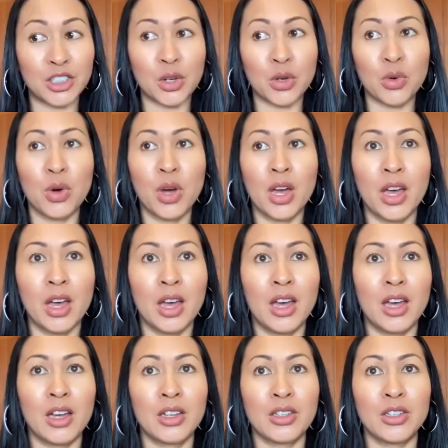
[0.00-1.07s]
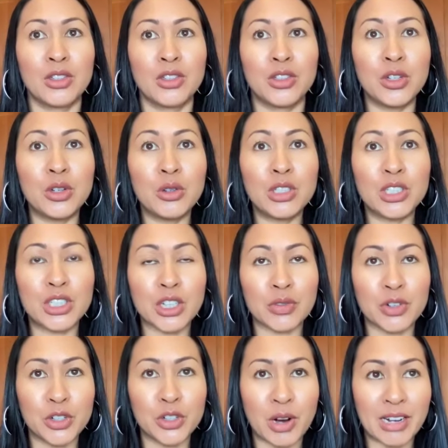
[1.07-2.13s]
So you
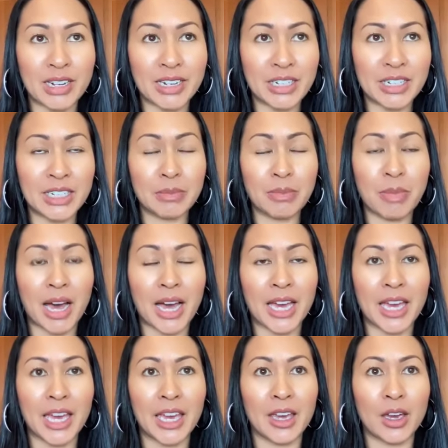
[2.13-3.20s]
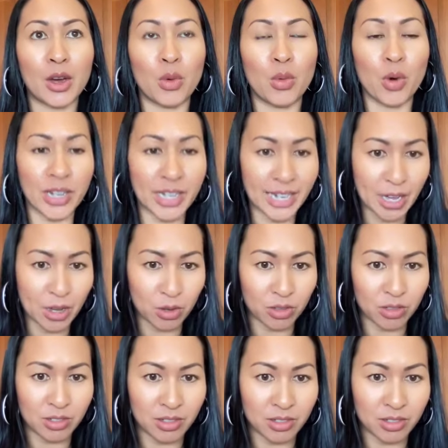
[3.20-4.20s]
discover your identity by working out.